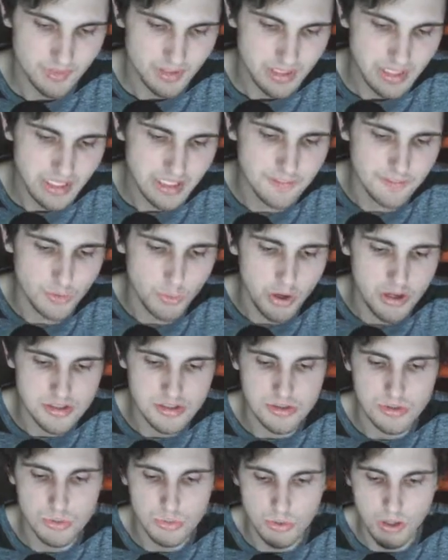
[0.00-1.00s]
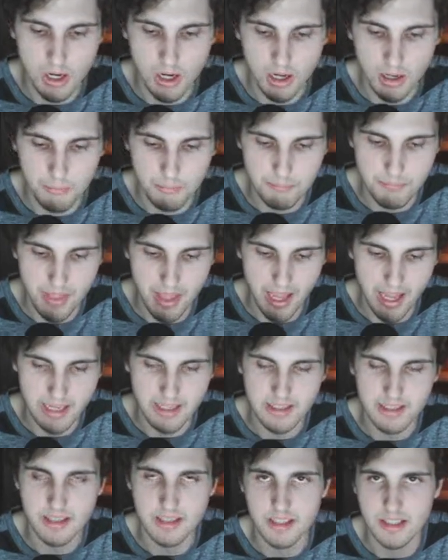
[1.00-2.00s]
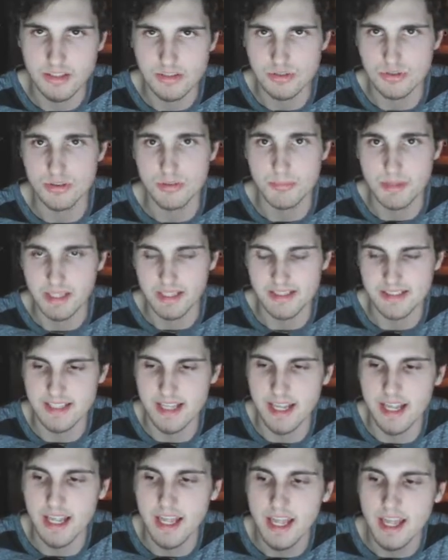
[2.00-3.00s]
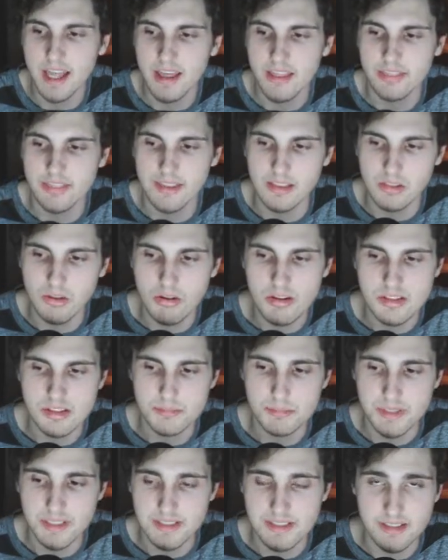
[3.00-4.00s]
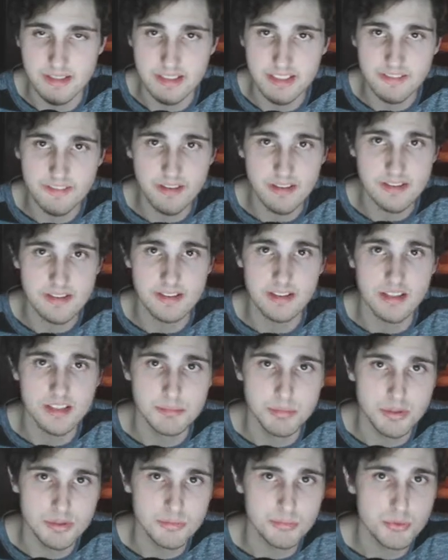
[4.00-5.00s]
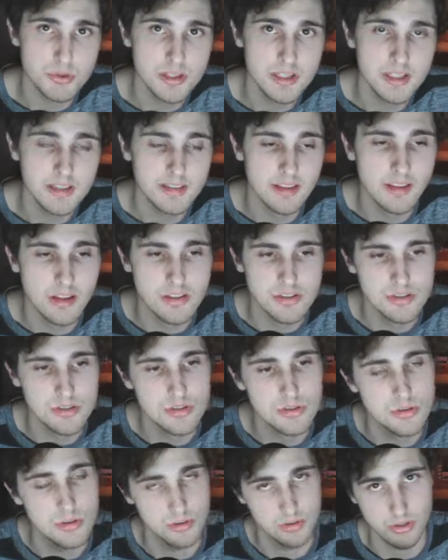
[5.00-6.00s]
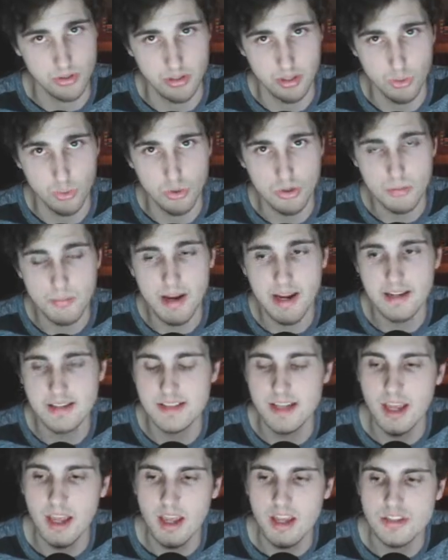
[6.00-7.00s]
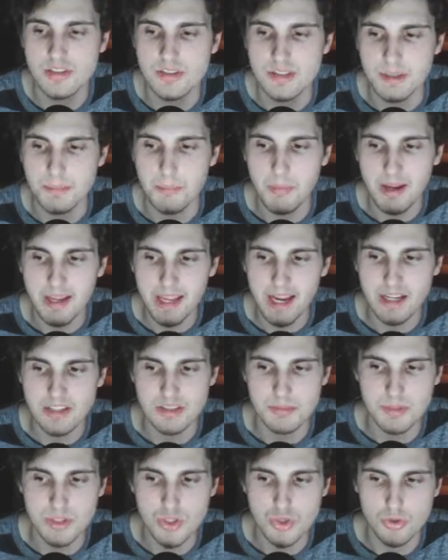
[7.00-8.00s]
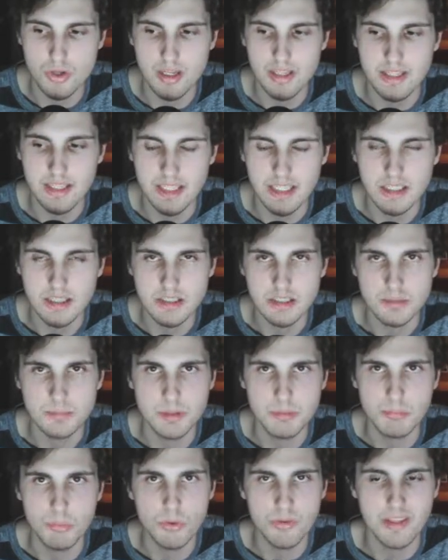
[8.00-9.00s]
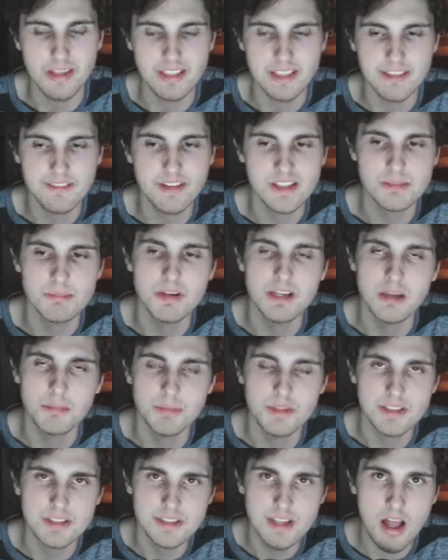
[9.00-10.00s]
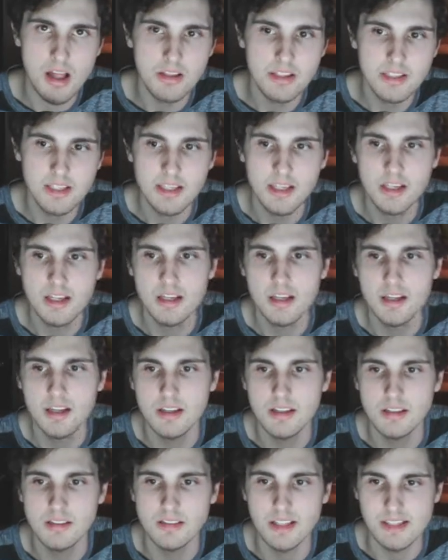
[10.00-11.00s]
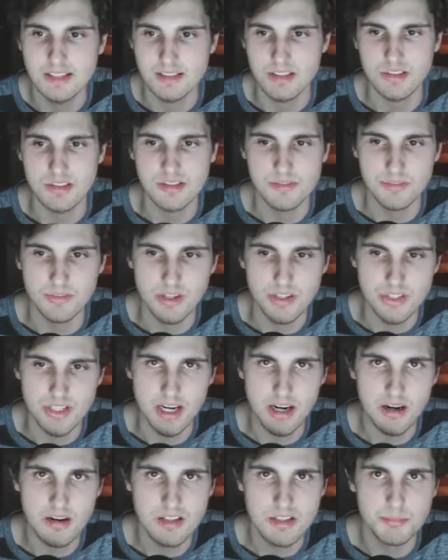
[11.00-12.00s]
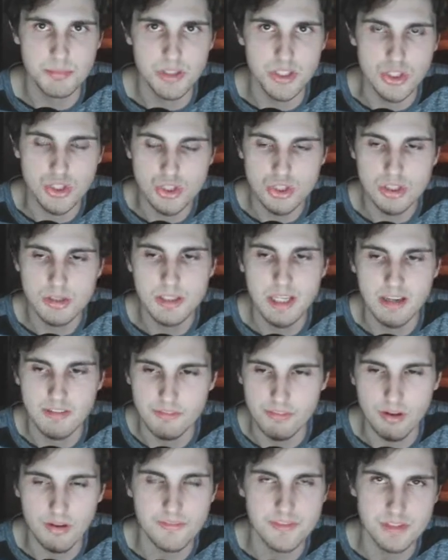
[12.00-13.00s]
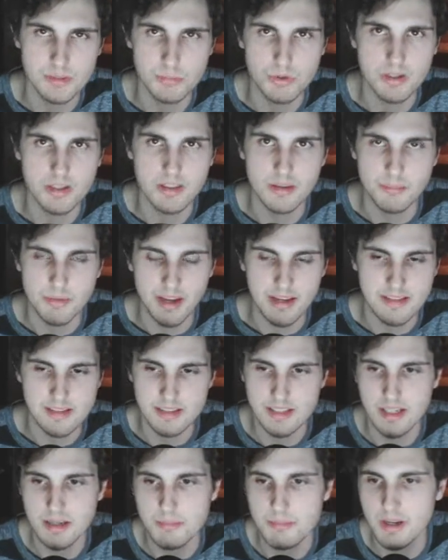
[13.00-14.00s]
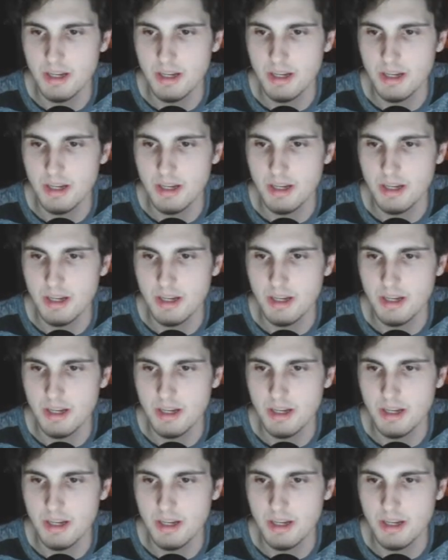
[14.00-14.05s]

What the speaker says: If you also add into the mix that they lost some pieces on defense, they lost Bud Dupree, they lost 2 starting cornerbacks, so they might actually be trailing a little bit more. That defense might not be as solid. Less touches for Najee Harris, but he should get involved somewhat in the passing game.